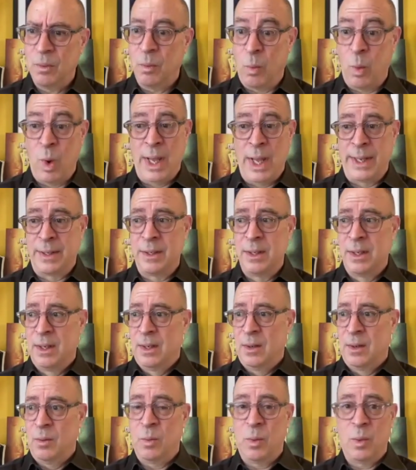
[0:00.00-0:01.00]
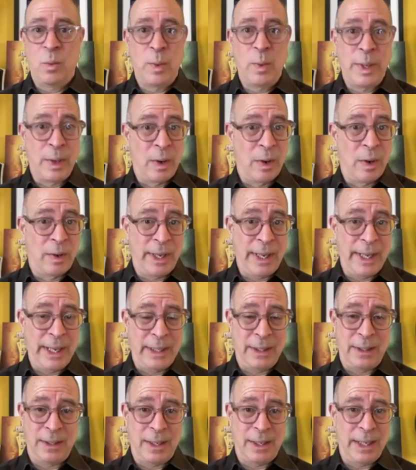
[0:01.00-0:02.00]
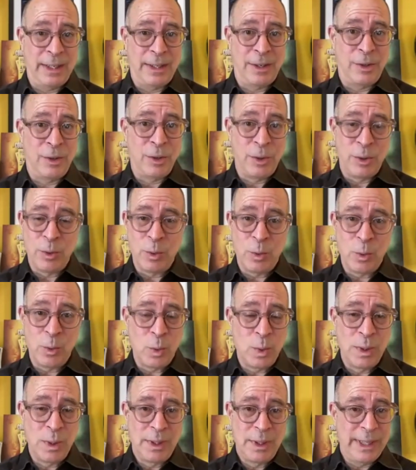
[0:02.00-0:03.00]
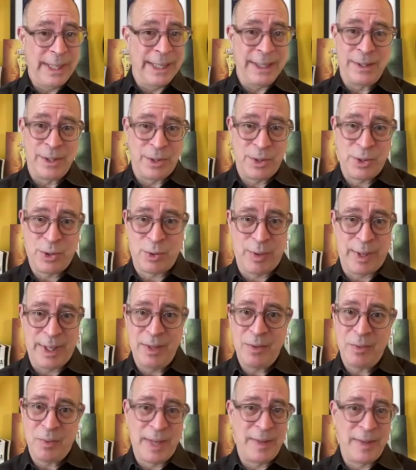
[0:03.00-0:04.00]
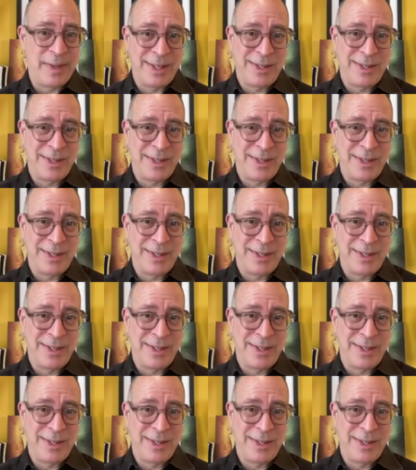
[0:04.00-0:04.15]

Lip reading: one, we are in a new industry, right?